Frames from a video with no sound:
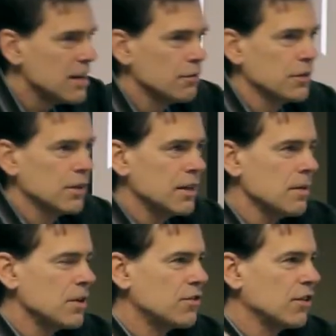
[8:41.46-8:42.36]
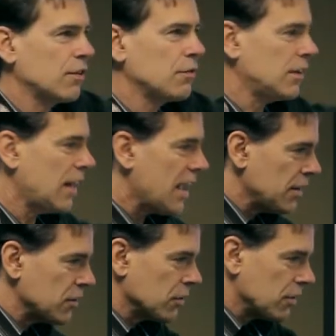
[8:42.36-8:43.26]
of the images of the
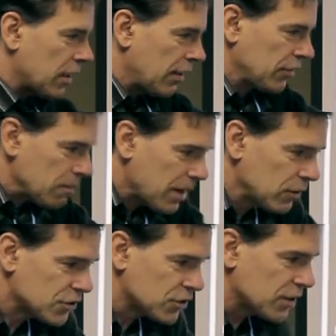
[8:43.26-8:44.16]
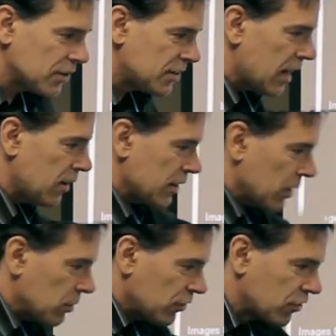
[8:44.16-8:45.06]
lander that as it parachuted down, it
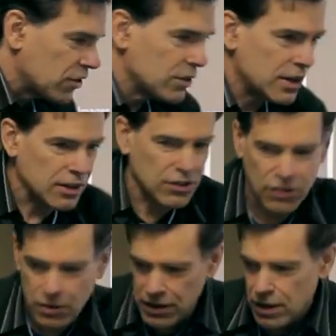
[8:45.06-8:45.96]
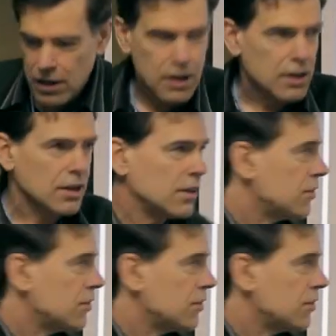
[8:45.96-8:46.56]
was turning. So it, it